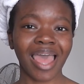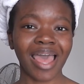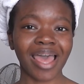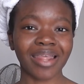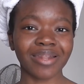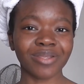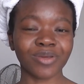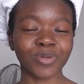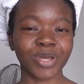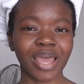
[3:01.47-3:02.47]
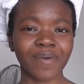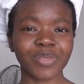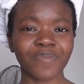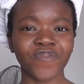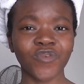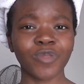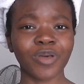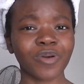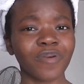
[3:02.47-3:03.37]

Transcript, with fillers: and, you know, trying to have some full blown